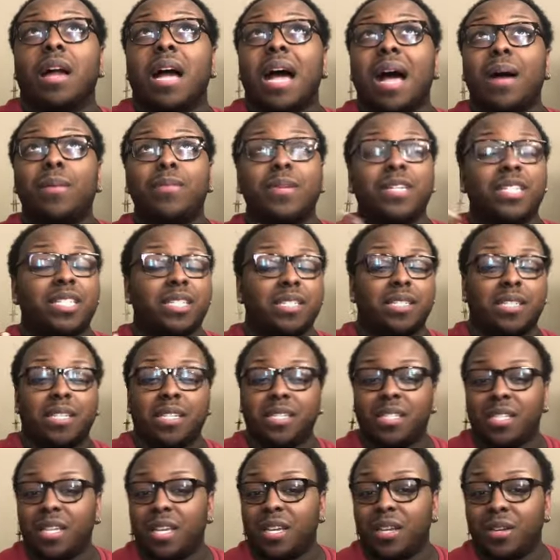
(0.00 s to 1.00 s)
I wouldn't just
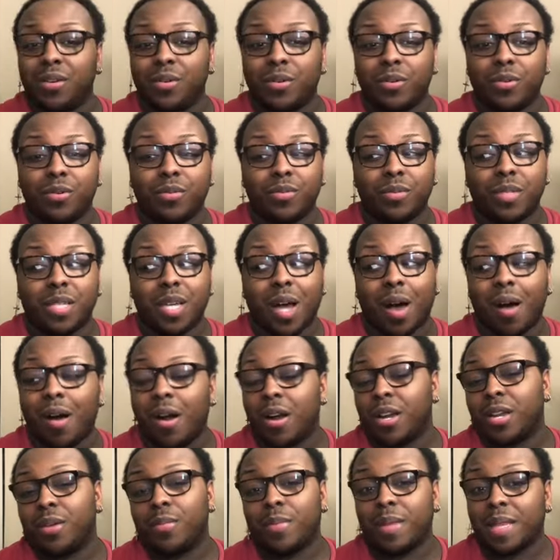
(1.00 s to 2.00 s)
continue to
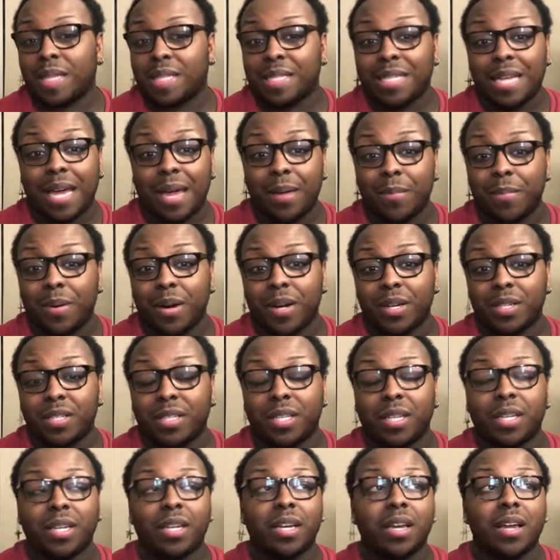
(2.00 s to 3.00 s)
argue with the same
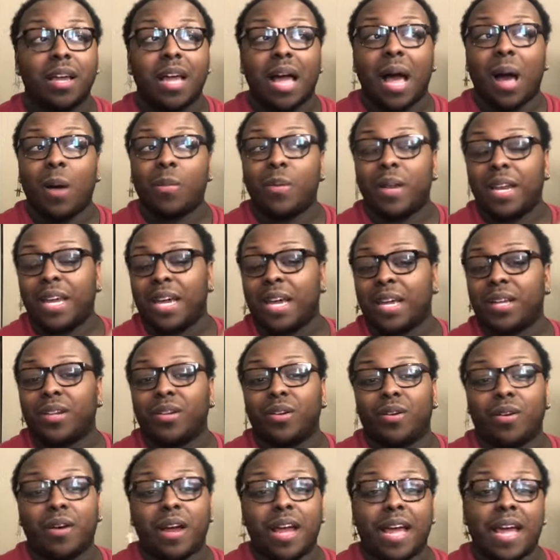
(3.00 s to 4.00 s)
person. I would
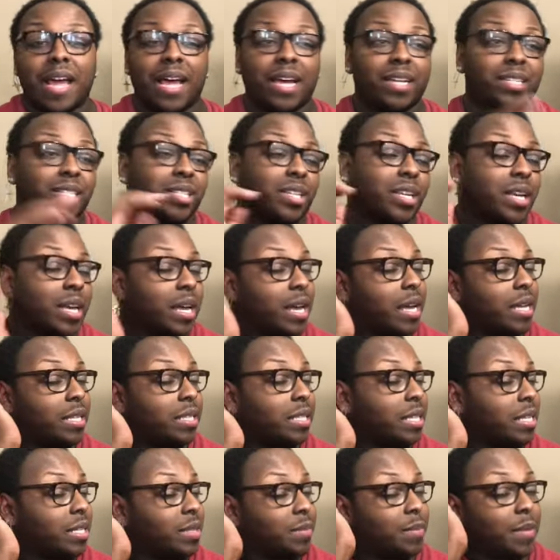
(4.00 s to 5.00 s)
ignore Ashley
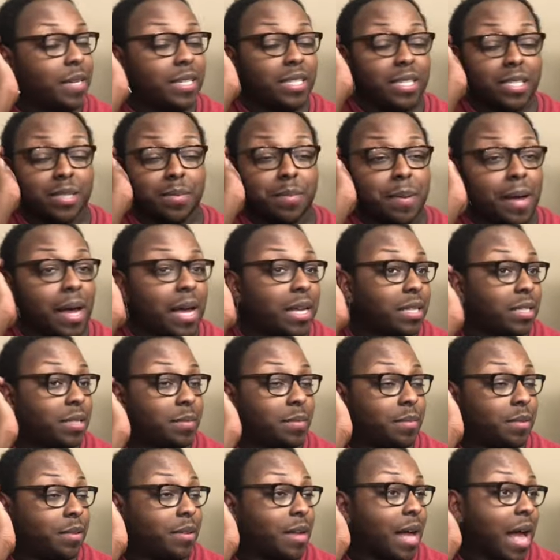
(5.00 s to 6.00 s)
as much as
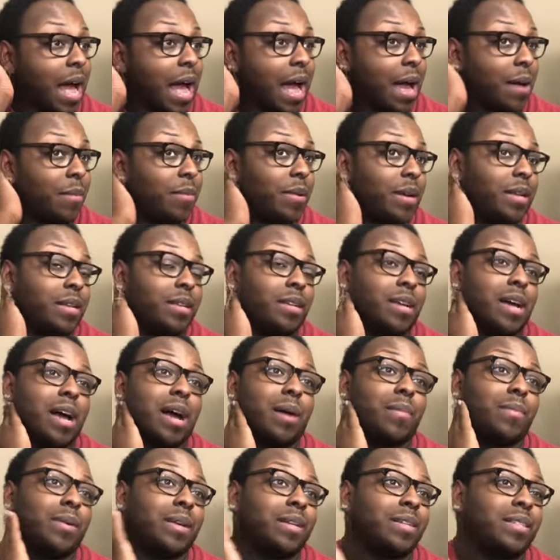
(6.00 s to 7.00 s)
possible. I
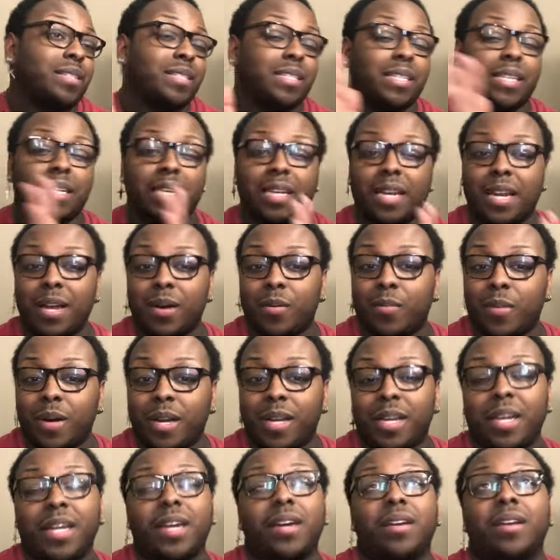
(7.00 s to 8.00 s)
wouldn't sit
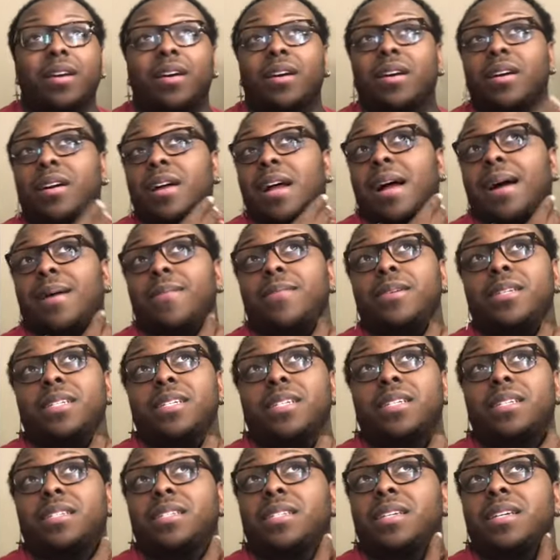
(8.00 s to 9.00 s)
nowhere near her. I would
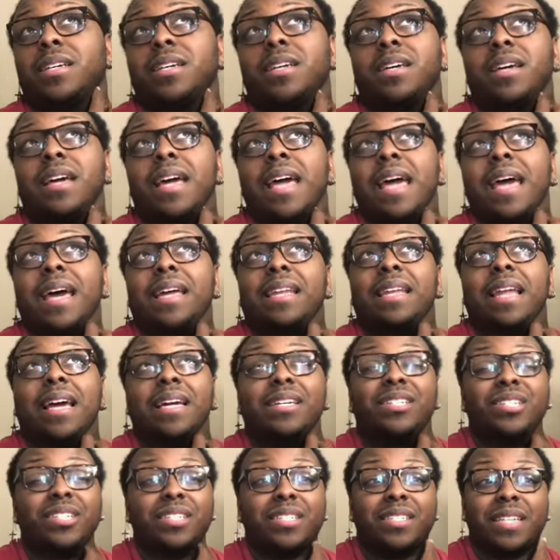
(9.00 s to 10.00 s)
just act
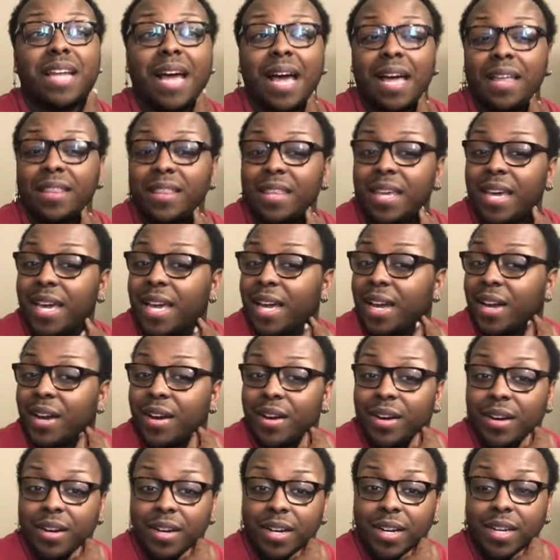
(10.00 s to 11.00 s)
like she's not
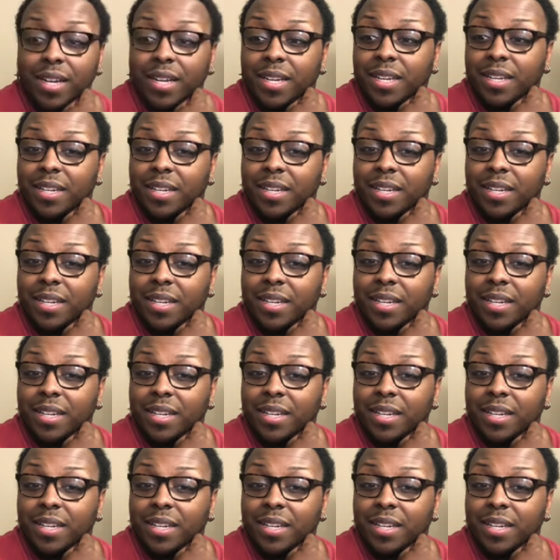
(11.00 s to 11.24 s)
there